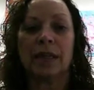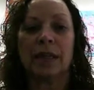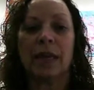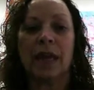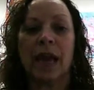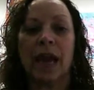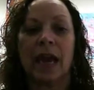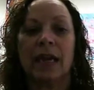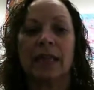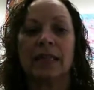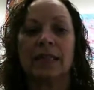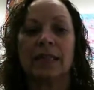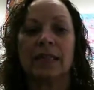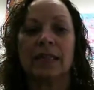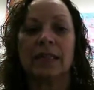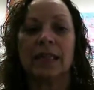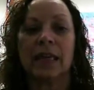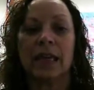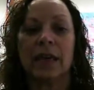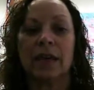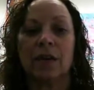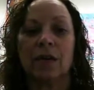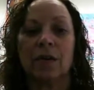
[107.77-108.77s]
to gain
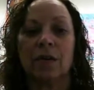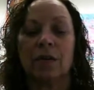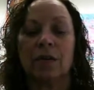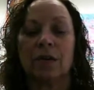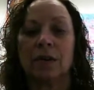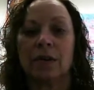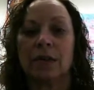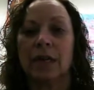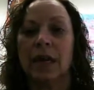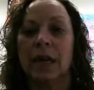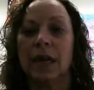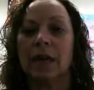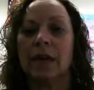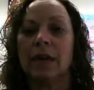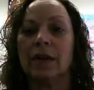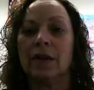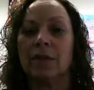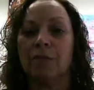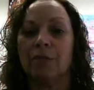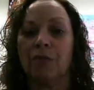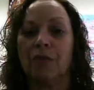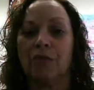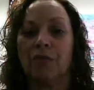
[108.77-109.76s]
skills needed
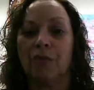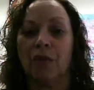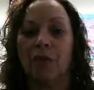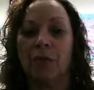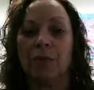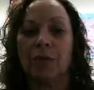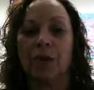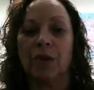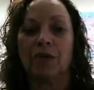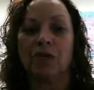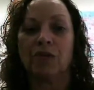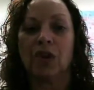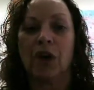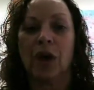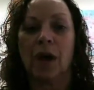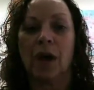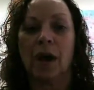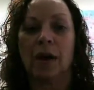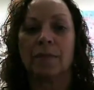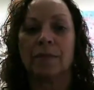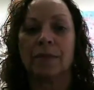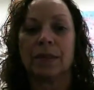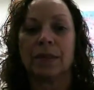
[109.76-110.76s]
to perform their
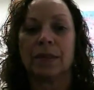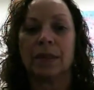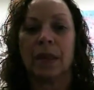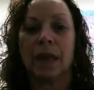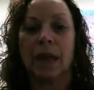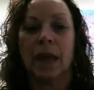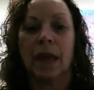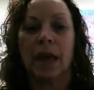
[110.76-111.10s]
jobs.